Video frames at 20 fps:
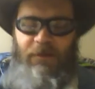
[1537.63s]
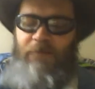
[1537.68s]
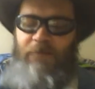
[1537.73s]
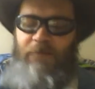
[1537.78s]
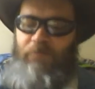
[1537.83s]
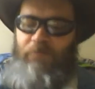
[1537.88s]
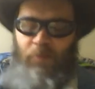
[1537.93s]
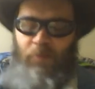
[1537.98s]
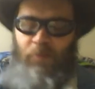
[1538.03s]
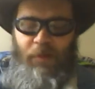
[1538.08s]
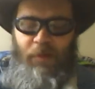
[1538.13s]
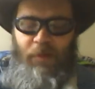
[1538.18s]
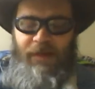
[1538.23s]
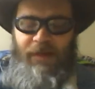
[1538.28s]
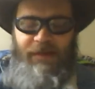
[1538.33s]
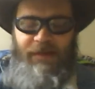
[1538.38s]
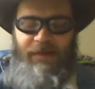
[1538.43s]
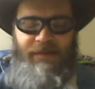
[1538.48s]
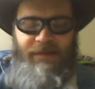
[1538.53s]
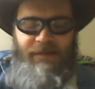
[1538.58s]
point
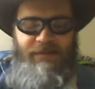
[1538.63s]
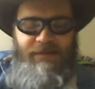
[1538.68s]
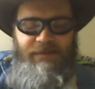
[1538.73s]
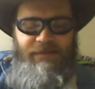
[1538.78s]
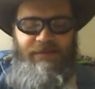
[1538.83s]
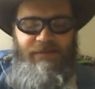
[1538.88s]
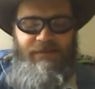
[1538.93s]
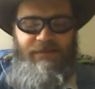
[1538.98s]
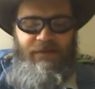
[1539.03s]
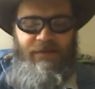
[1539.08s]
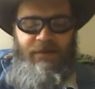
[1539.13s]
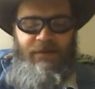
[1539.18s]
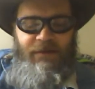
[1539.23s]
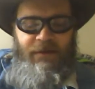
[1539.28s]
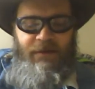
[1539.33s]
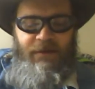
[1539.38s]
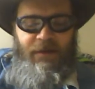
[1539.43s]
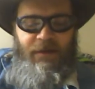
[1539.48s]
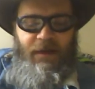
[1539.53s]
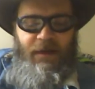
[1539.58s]
is
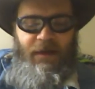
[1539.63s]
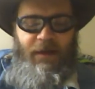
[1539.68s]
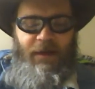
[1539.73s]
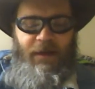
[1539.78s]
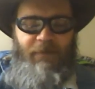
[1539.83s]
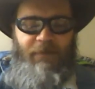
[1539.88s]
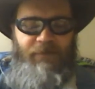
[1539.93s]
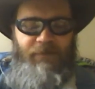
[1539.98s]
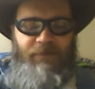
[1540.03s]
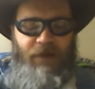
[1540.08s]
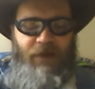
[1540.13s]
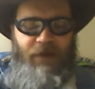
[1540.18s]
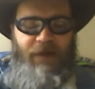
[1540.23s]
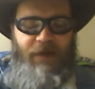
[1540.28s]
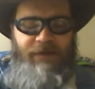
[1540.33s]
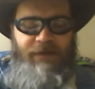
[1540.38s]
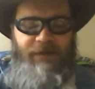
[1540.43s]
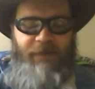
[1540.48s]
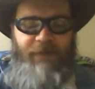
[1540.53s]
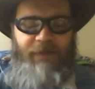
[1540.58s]
God
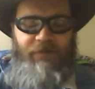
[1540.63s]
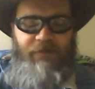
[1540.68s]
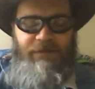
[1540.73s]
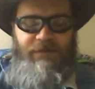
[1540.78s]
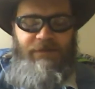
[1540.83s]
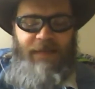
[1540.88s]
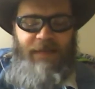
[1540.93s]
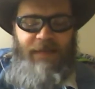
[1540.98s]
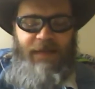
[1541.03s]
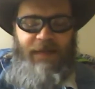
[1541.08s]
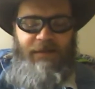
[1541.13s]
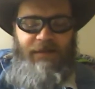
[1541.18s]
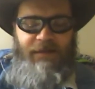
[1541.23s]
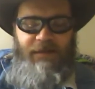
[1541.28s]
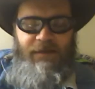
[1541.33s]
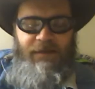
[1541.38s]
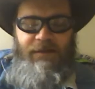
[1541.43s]
never intended